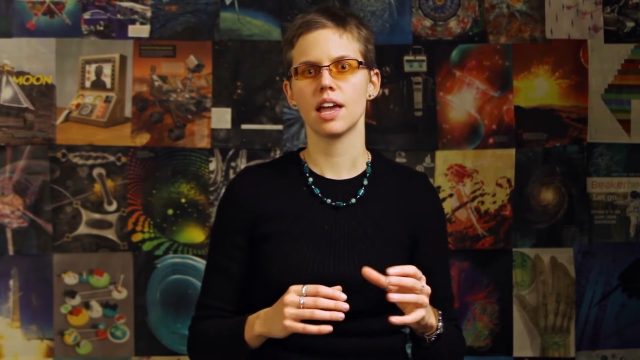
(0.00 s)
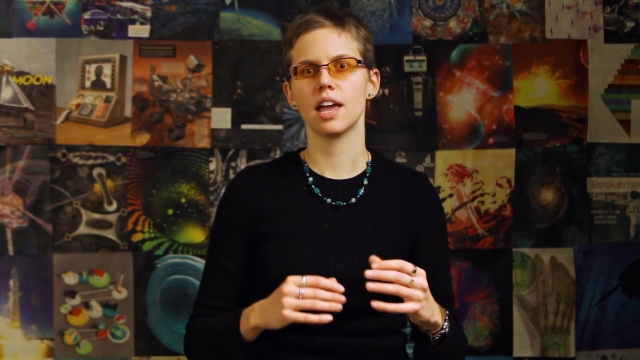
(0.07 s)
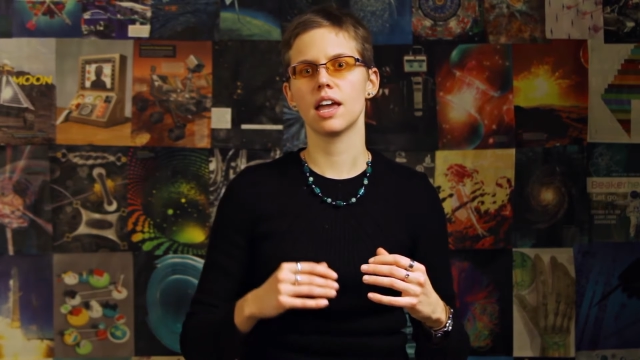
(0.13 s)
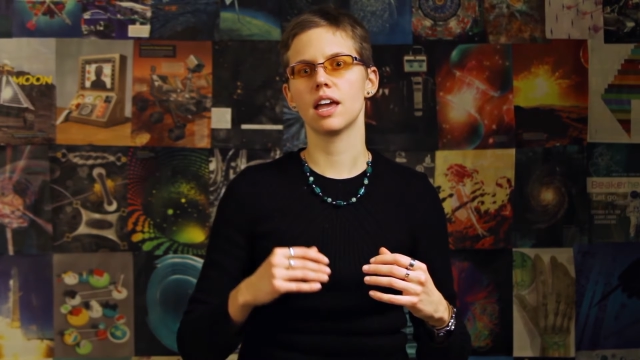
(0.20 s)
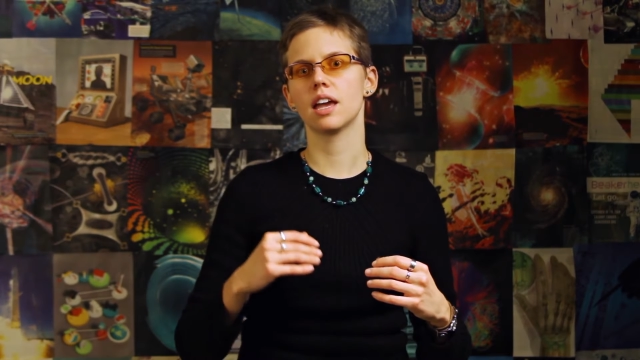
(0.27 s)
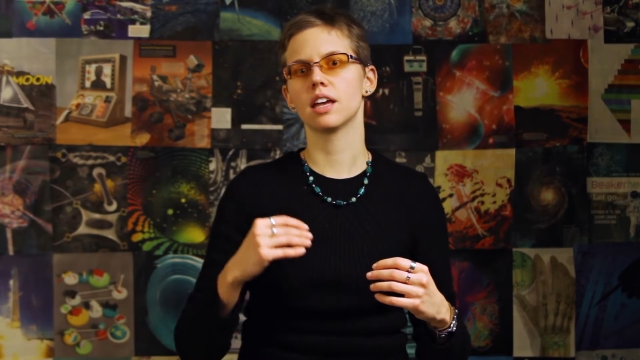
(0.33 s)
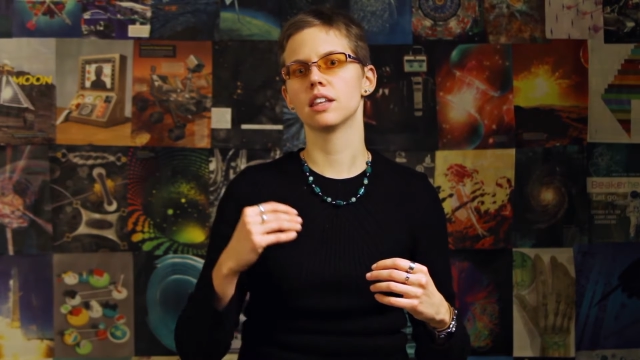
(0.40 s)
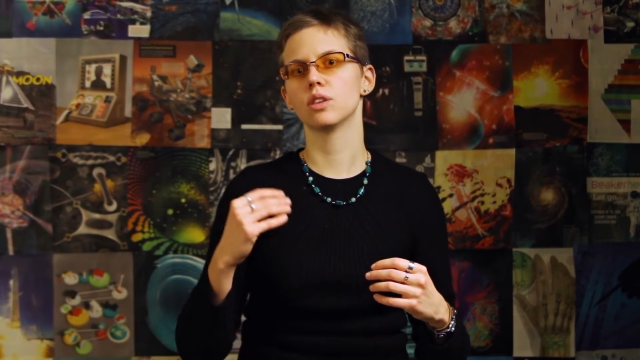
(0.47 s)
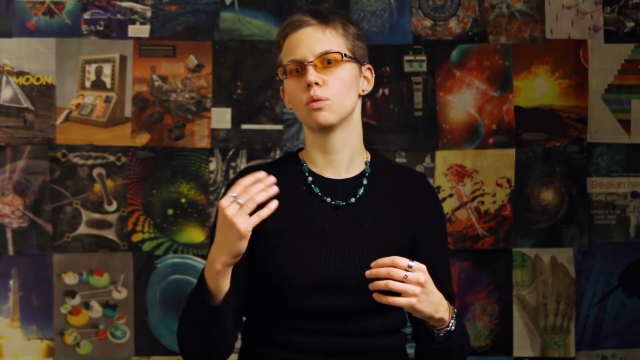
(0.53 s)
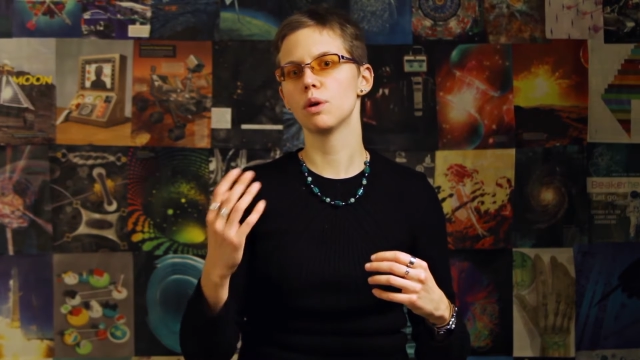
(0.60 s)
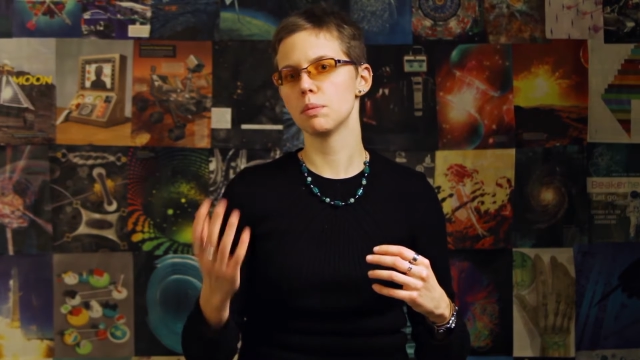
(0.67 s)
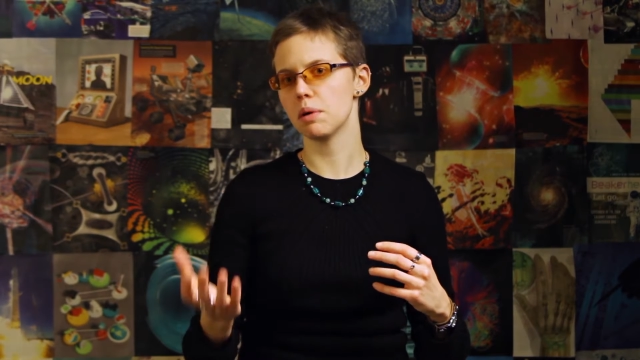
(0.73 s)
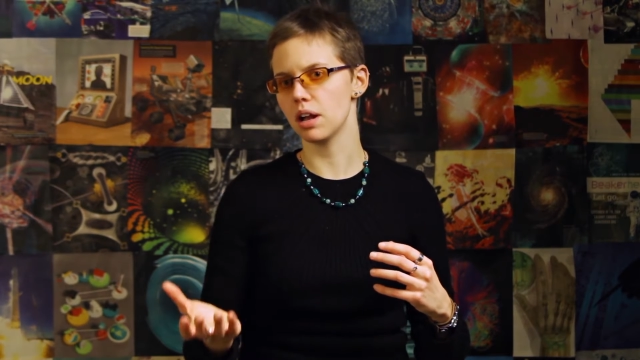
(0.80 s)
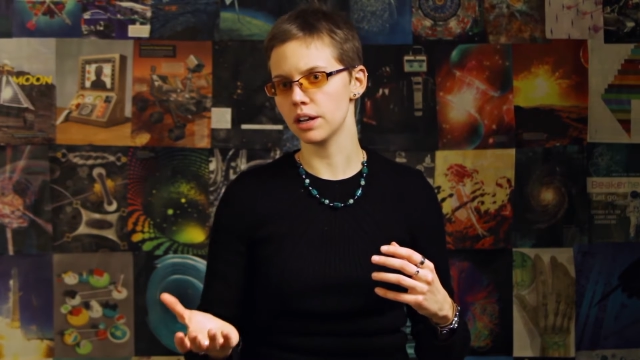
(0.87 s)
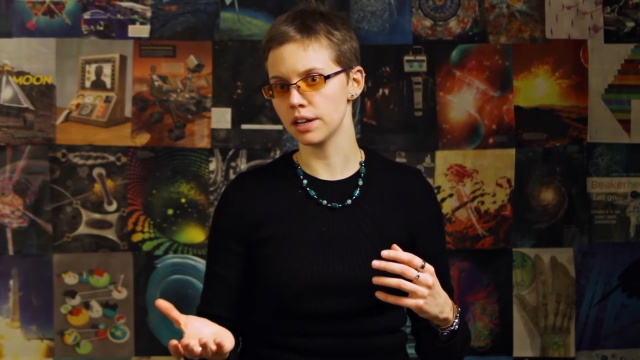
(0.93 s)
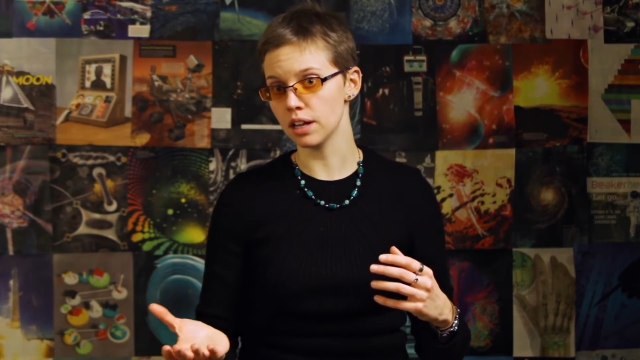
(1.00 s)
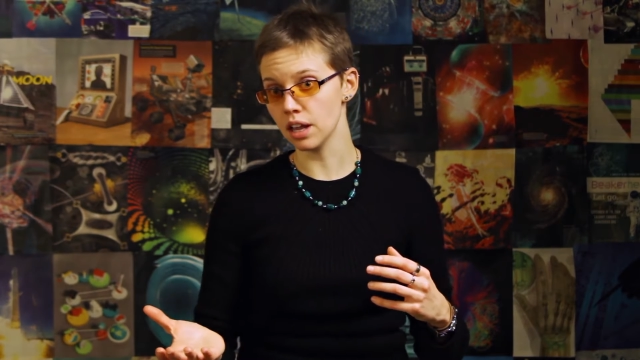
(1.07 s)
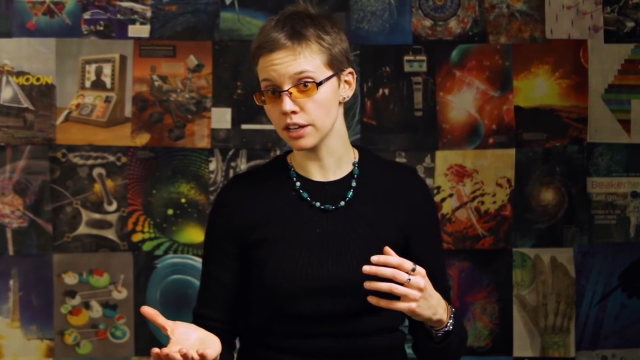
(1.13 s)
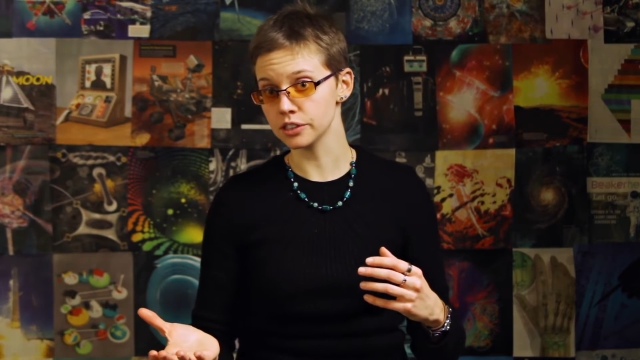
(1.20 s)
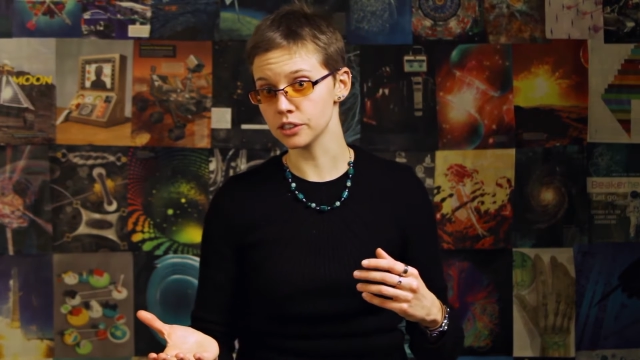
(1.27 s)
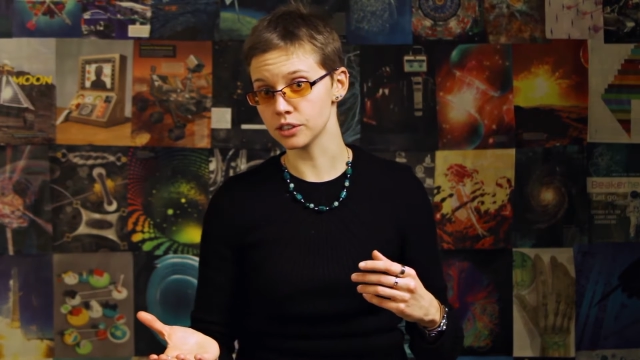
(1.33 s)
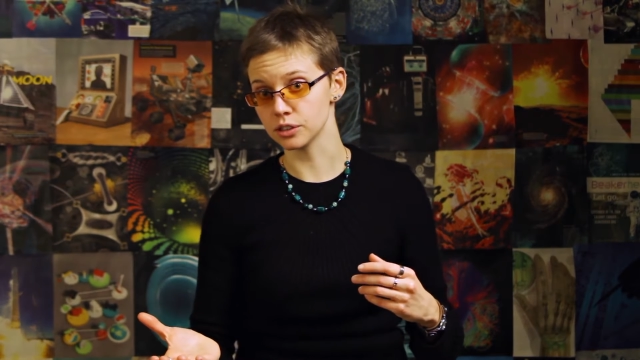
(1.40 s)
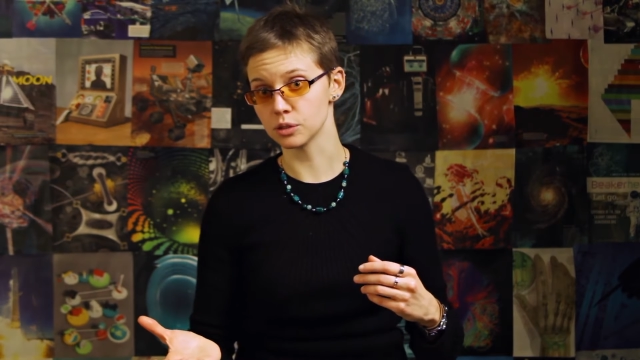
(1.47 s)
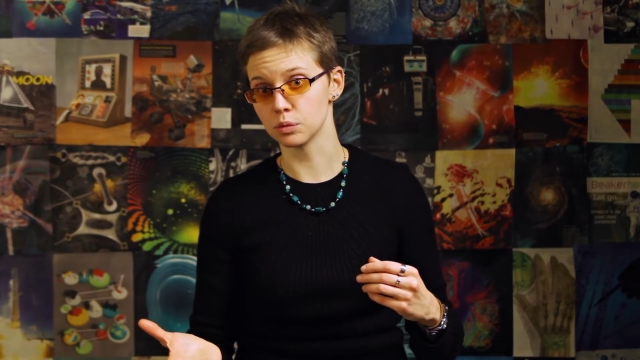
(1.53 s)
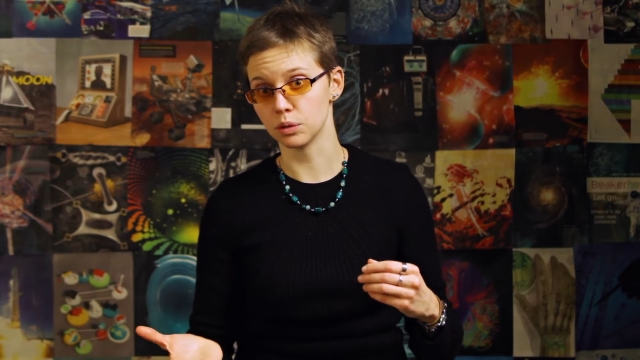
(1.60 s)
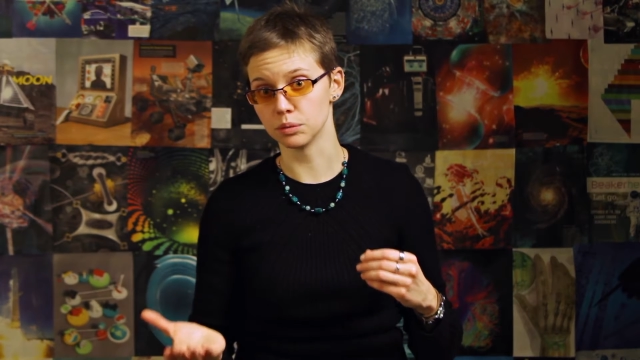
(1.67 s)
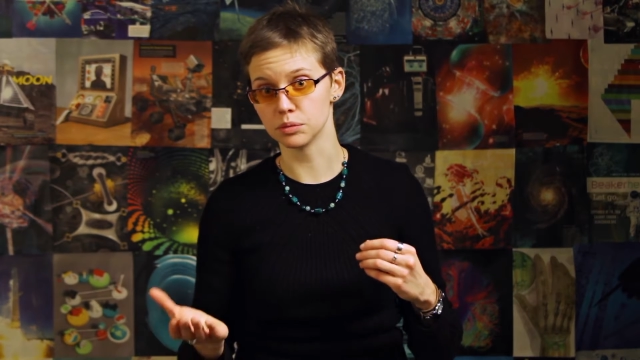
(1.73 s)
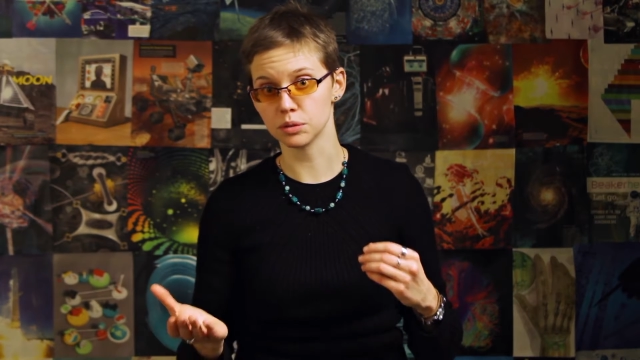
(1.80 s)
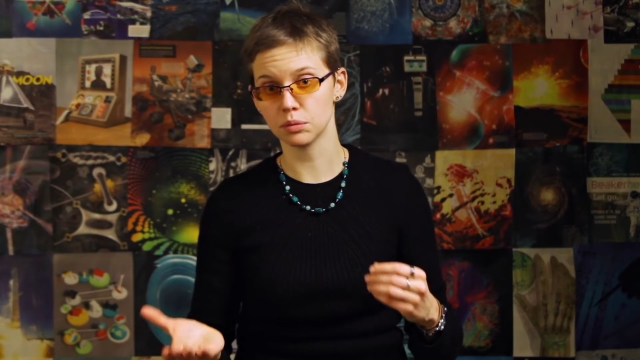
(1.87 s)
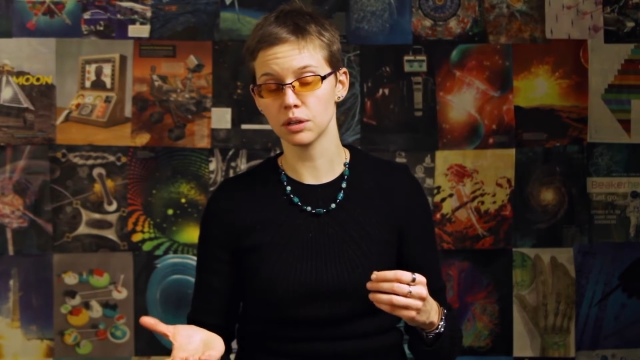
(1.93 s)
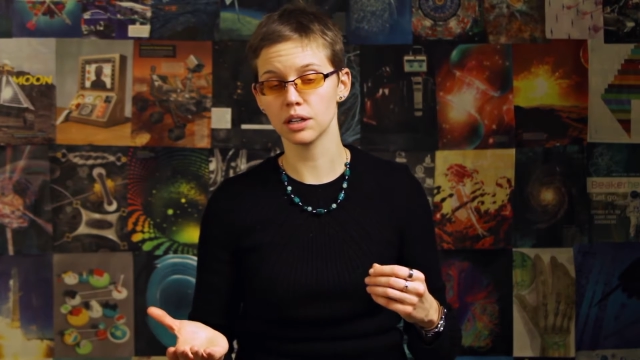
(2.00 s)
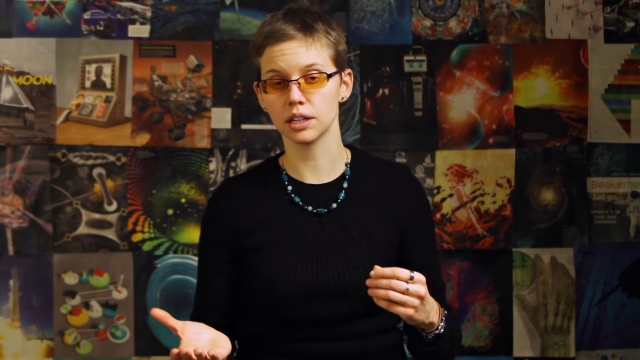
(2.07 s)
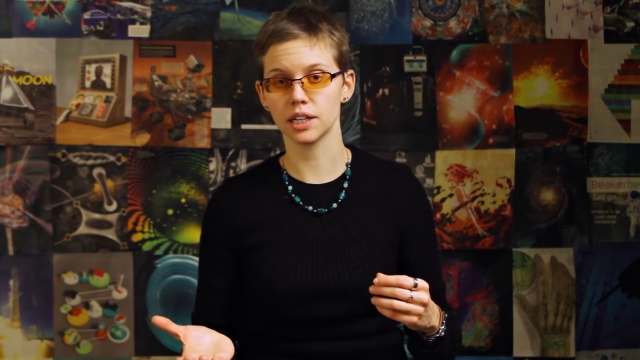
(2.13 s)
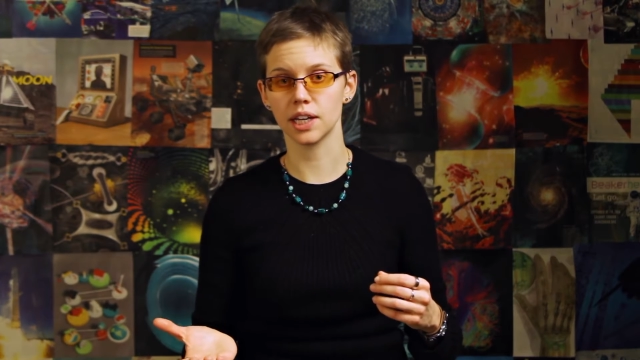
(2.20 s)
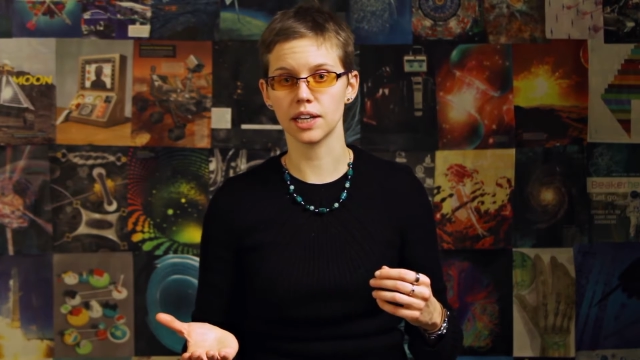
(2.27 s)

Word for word: And the way biological swarms work